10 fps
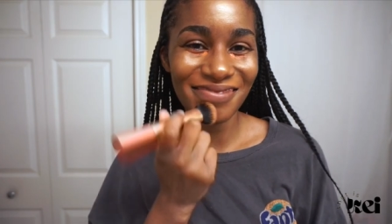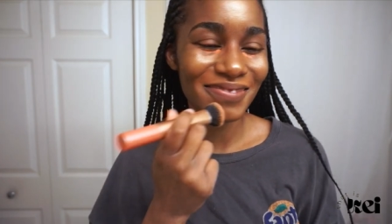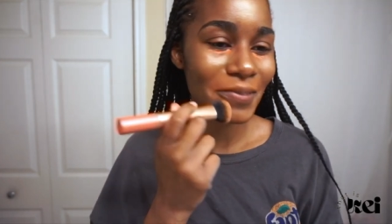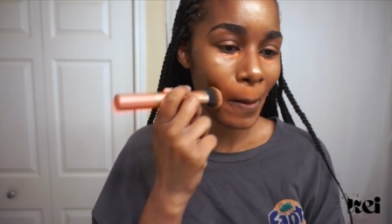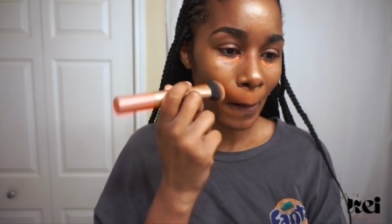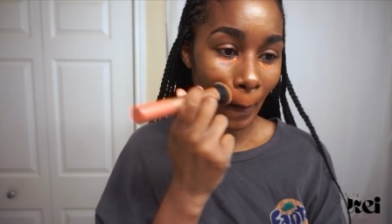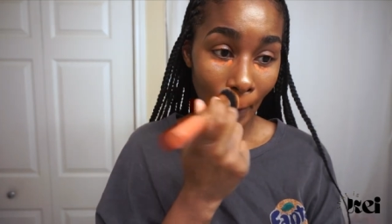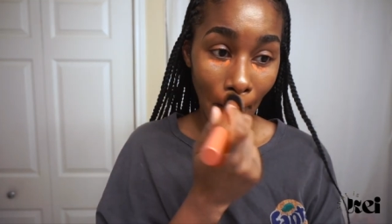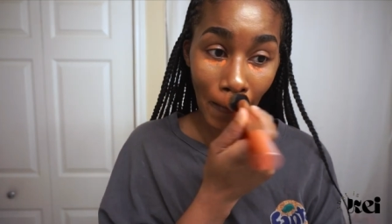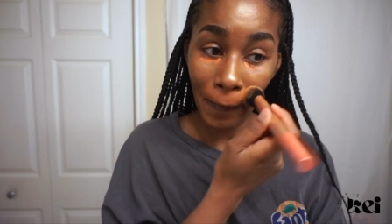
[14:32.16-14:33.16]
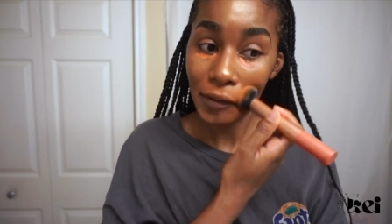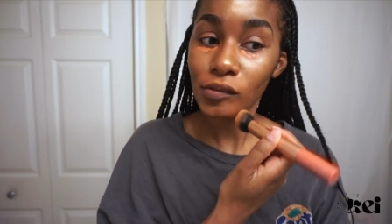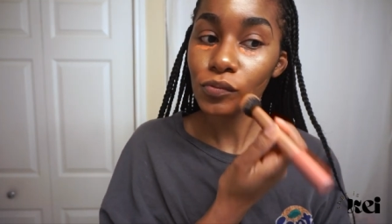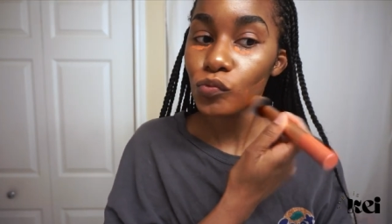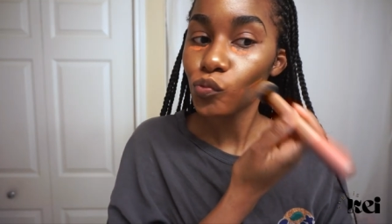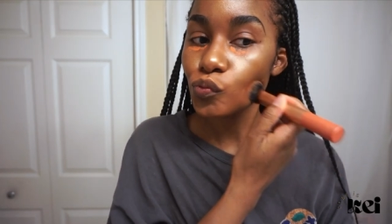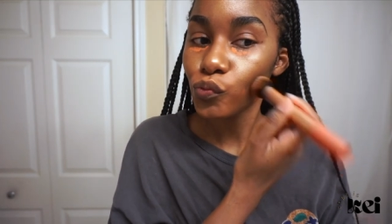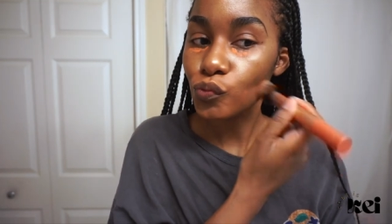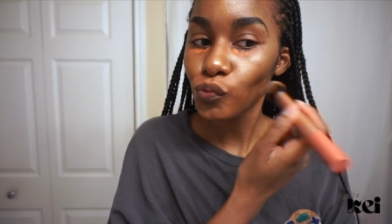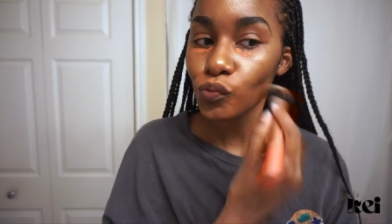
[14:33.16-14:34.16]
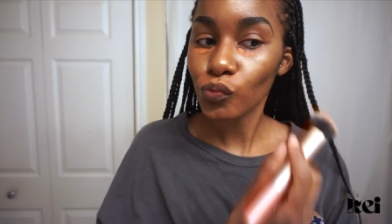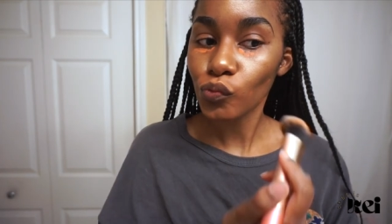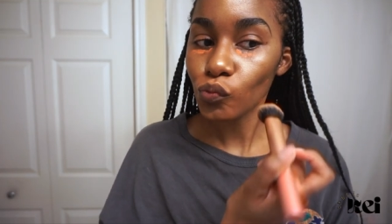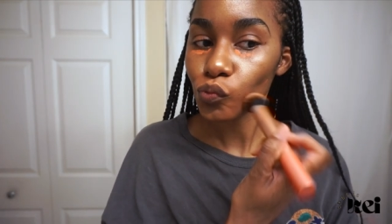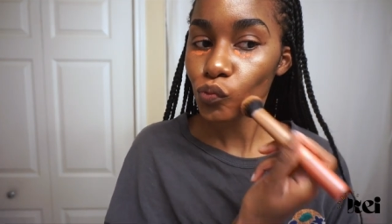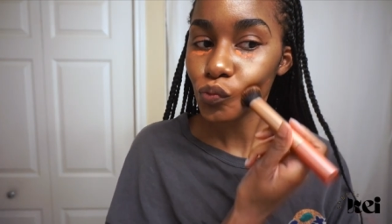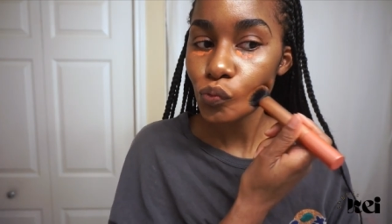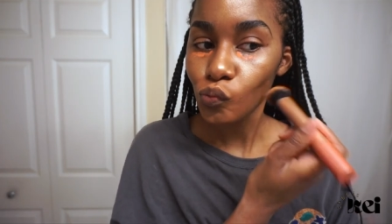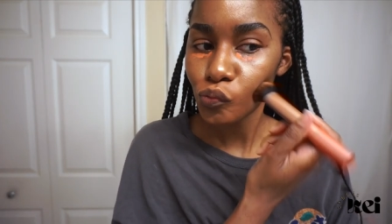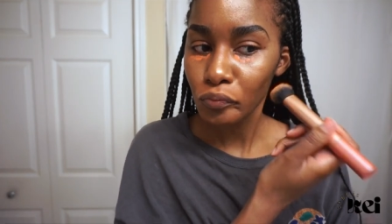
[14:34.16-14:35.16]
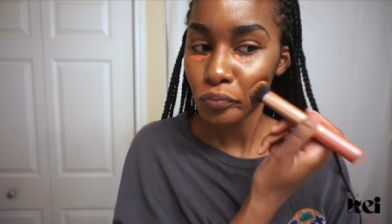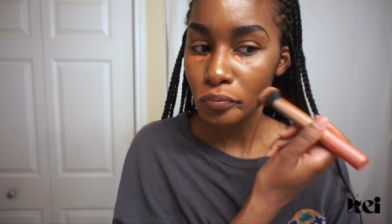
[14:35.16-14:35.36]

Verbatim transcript: makeup tutorial is giving early YouTube